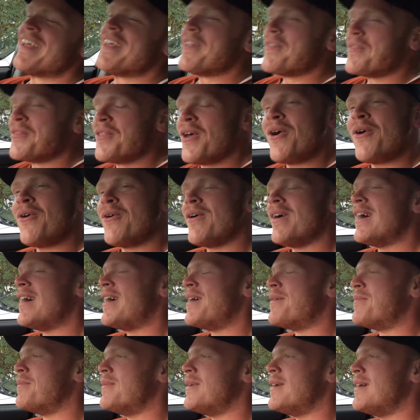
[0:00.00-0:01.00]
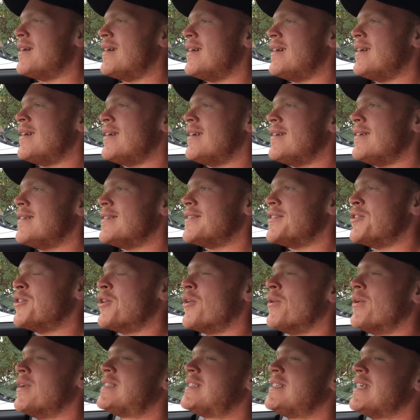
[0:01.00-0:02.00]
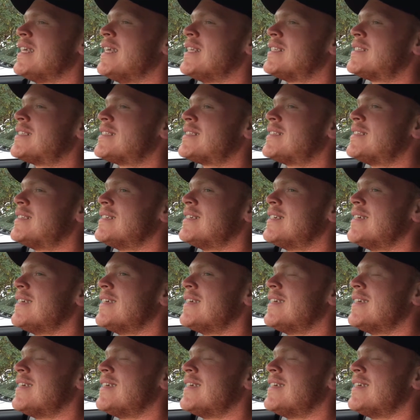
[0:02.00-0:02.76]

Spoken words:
No, it's